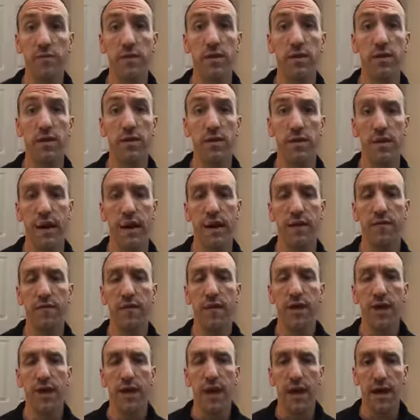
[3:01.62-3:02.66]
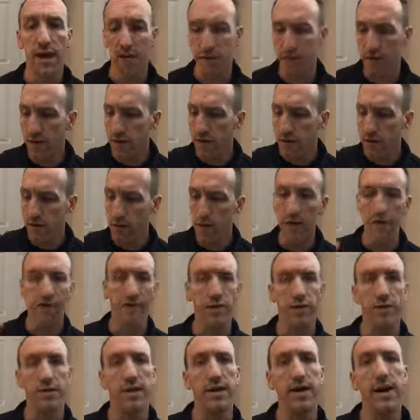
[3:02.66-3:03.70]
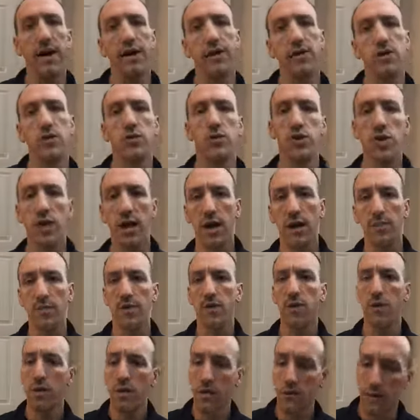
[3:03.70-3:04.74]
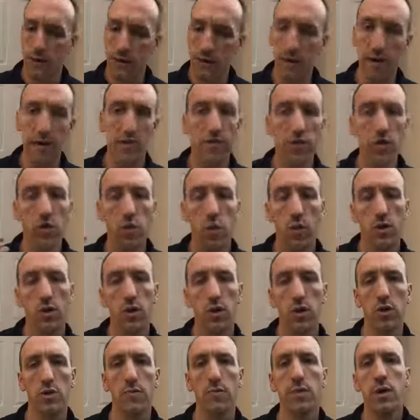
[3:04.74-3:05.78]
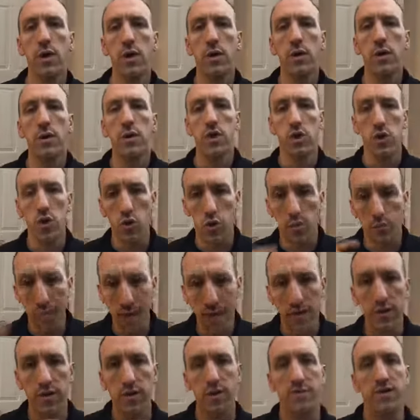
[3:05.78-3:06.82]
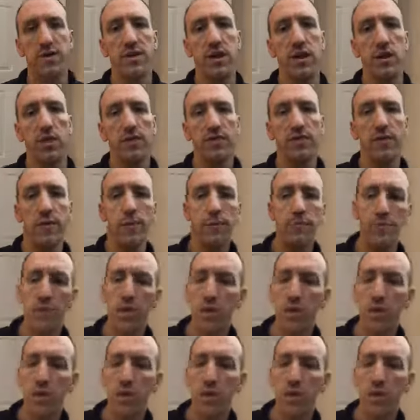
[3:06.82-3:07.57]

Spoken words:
even millions have hustled and gotten two jobs in the short term to better themselves.